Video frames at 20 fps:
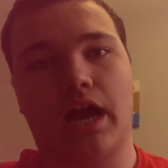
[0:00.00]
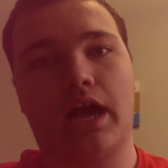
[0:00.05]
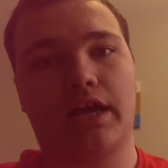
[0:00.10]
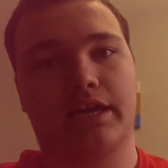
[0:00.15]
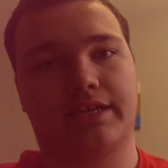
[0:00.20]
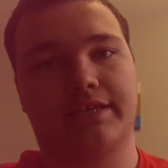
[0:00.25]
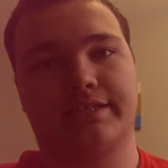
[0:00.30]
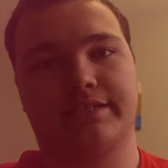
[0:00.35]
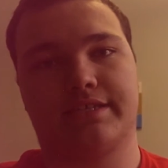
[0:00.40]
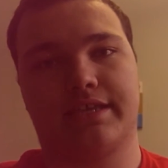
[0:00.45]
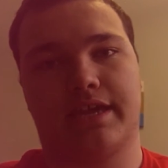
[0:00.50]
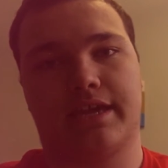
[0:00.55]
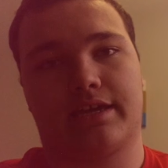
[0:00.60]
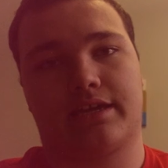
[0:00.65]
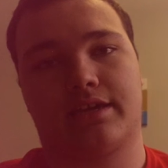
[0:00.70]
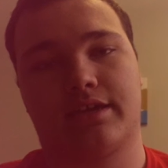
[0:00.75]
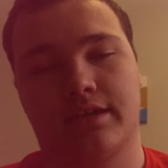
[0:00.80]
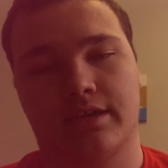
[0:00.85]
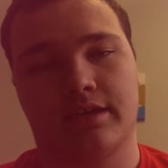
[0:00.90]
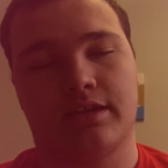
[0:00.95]
hockey
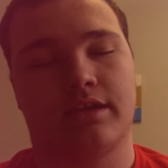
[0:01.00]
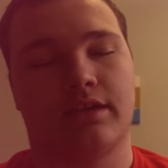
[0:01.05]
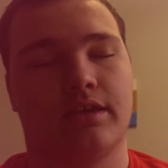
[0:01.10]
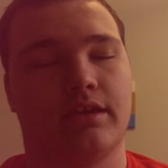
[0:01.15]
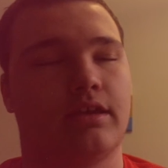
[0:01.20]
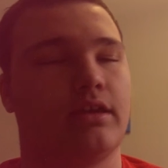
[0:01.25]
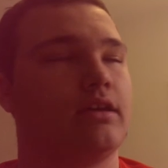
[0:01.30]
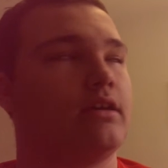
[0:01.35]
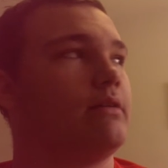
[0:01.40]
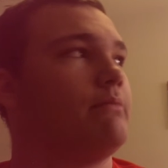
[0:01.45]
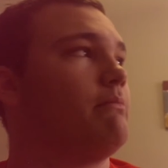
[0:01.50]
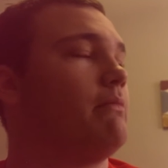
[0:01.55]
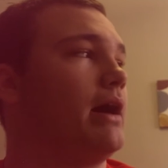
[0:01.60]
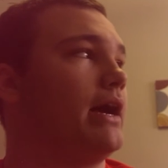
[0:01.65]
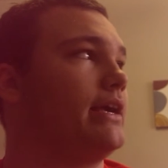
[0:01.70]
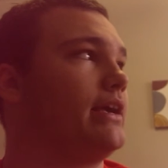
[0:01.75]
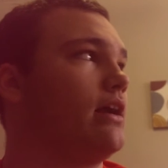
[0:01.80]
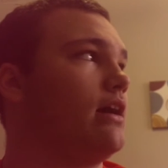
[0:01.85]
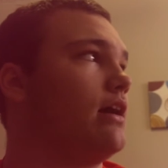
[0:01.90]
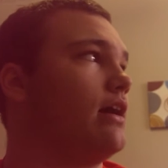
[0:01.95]
stick.
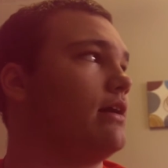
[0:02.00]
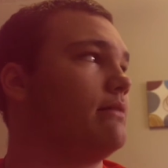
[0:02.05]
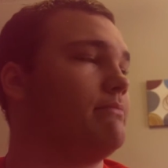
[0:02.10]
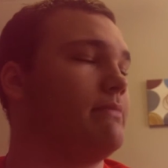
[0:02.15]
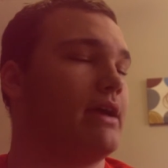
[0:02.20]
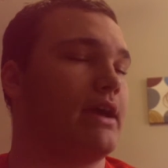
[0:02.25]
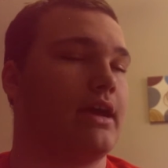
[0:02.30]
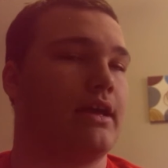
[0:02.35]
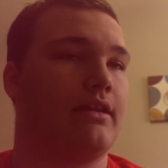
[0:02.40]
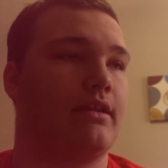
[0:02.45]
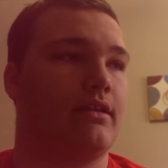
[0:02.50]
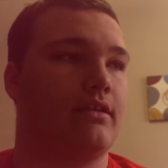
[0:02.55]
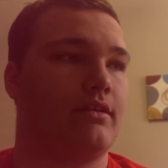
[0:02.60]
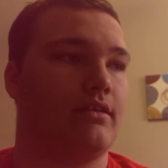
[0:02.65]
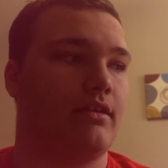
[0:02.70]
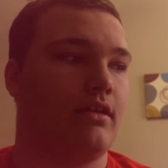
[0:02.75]
My God, man.